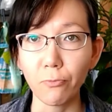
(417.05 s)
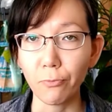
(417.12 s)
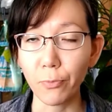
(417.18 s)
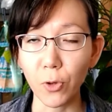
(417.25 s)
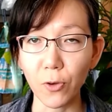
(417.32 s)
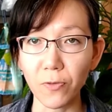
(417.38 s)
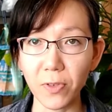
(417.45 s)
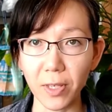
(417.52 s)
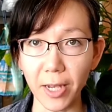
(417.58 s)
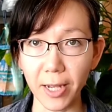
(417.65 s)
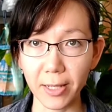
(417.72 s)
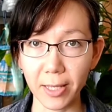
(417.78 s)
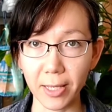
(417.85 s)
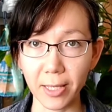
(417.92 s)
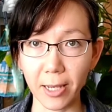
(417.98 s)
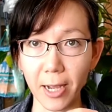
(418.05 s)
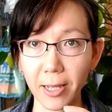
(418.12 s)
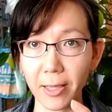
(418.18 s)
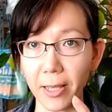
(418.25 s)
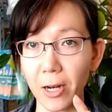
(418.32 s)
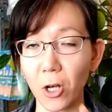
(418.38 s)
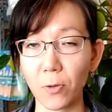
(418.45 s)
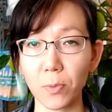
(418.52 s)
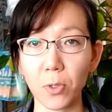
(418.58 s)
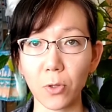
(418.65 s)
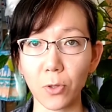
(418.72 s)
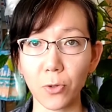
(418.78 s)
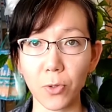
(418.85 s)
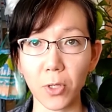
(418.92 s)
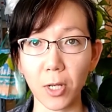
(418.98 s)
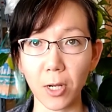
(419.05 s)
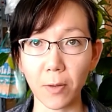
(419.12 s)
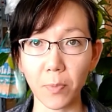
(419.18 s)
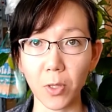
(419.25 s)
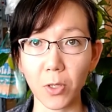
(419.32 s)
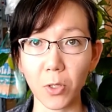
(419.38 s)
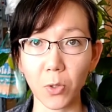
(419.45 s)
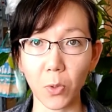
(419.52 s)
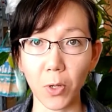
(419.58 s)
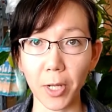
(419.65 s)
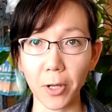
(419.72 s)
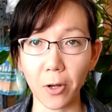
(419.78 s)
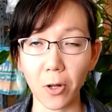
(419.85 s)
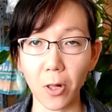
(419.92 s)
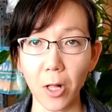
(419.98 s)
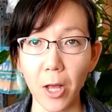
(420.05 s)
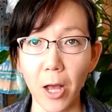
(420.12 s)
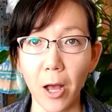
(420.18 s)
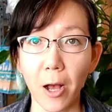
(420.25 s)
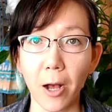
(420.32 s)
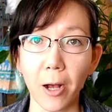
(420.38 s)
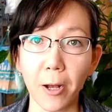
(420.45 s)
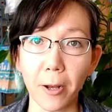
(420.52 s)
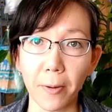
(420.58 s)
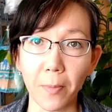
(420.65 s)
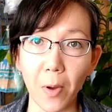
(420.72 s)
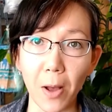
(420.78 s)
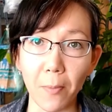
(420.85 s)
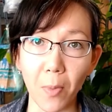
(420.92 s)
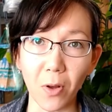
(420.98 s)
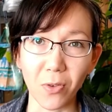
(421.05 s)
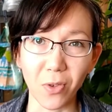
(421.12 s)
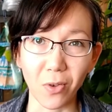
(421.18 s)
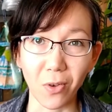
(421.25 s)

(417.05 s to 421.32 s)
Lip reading: move side to side that helps loosen up the soil. I'm also